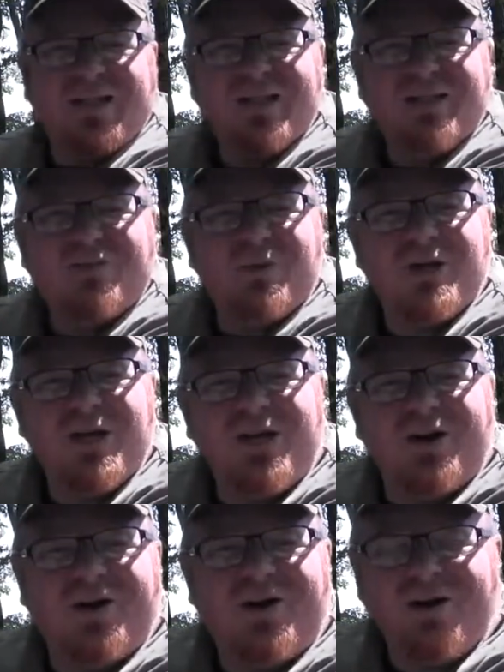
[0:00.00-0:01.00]
from
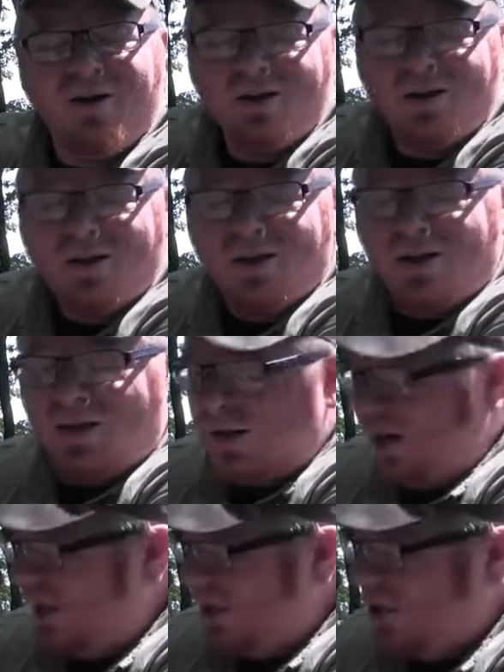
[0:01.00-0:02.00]
here,
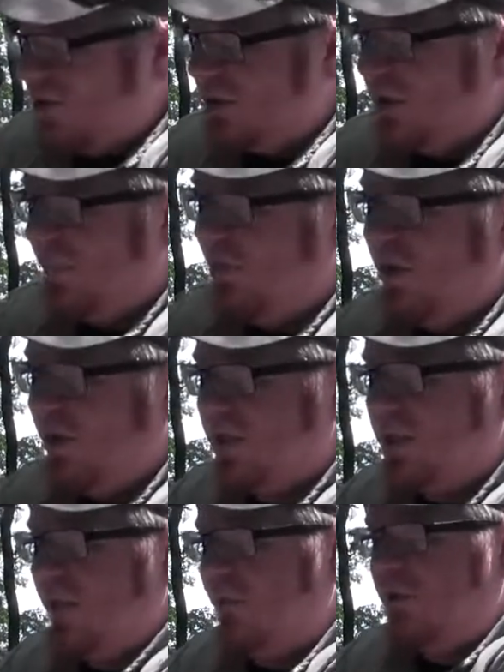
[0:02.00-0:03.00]
I can use something
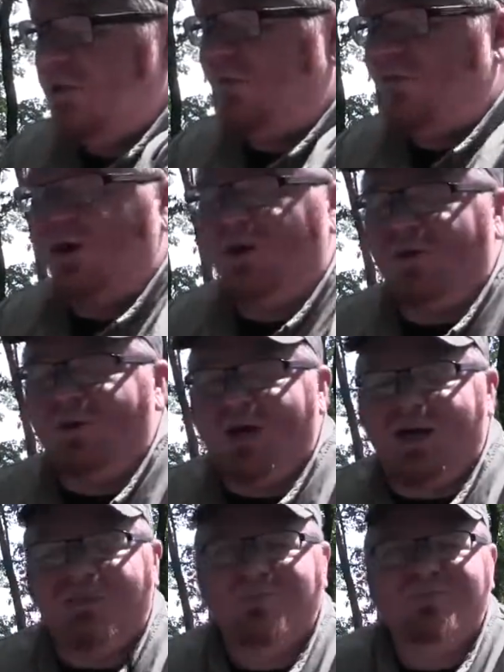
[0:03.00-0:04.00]
as simple as a ferro
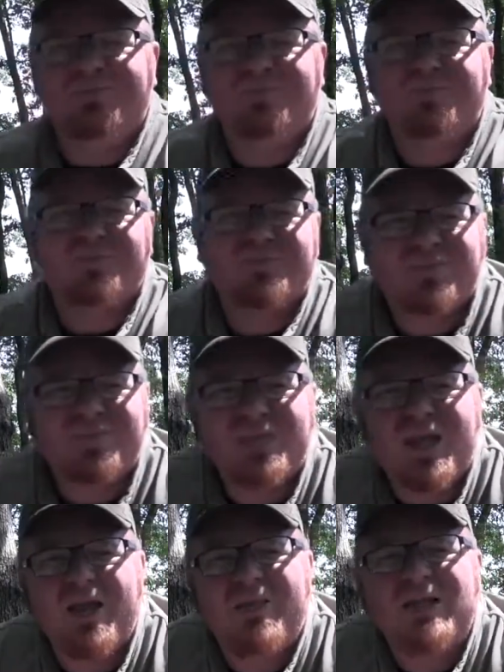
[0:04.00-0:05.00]
rod.
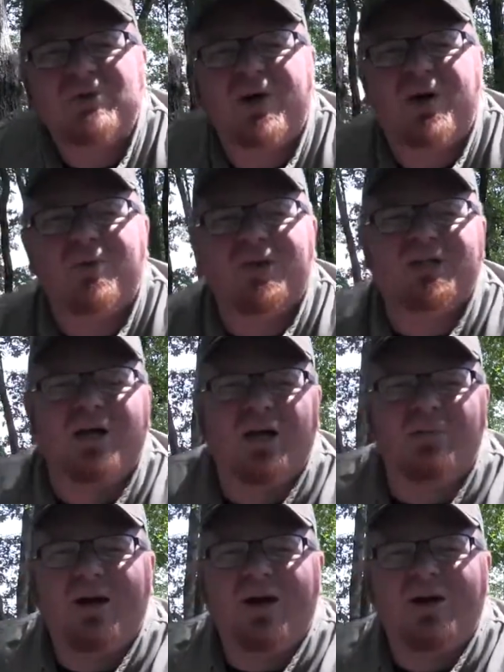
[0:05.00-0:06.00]
And that's what I want to
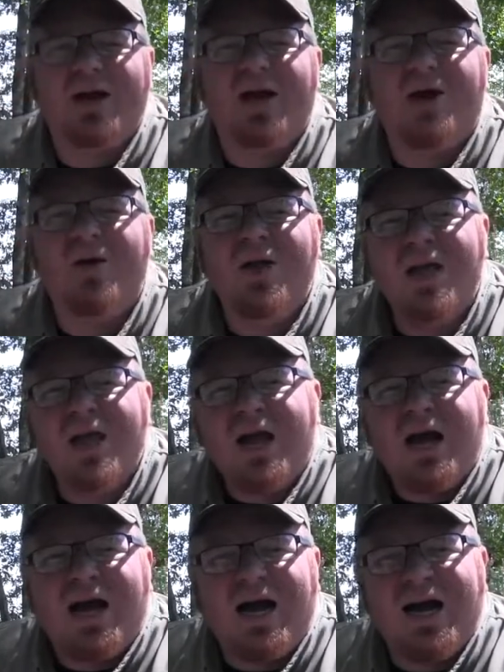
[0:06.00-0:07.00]
talk about now.
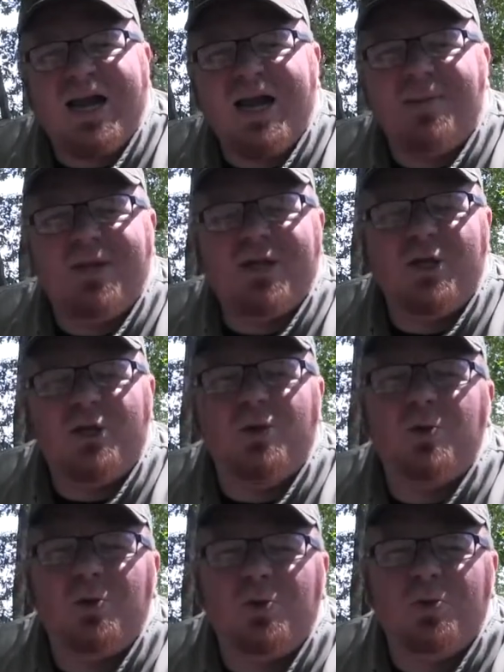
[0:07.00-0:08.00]
I am a
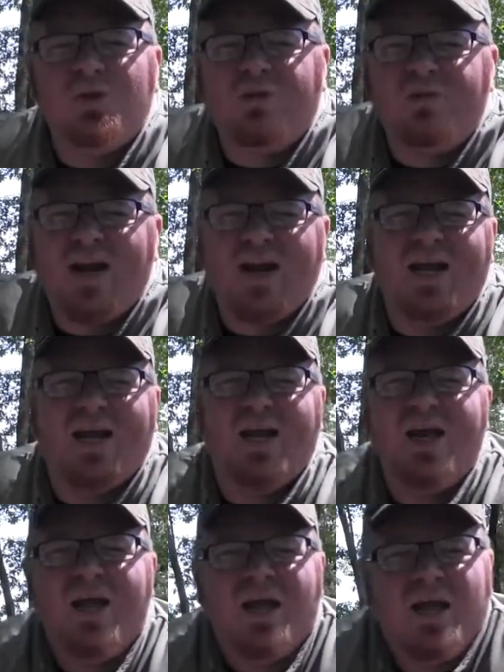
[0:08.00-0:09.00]
huge
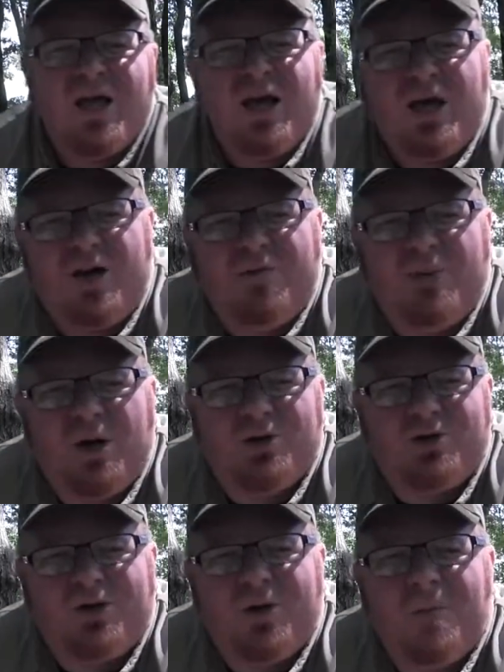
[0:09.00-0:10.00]
fan of
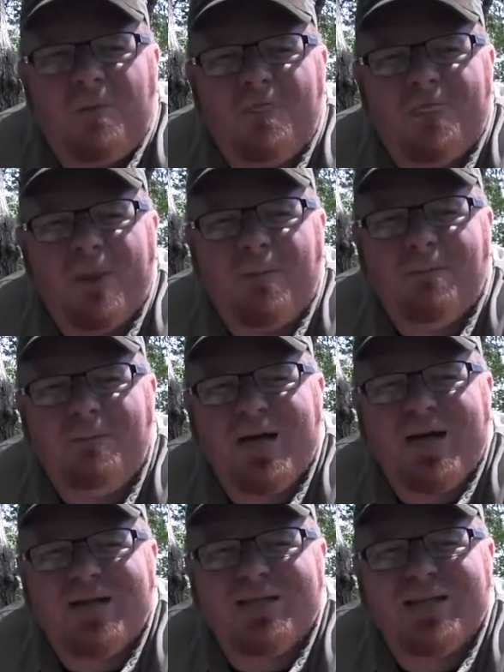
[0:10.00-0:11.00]
bow drill.
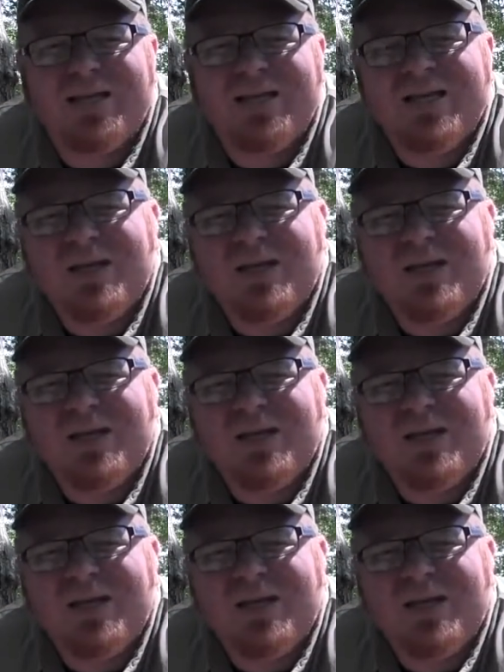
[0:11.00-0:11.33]
But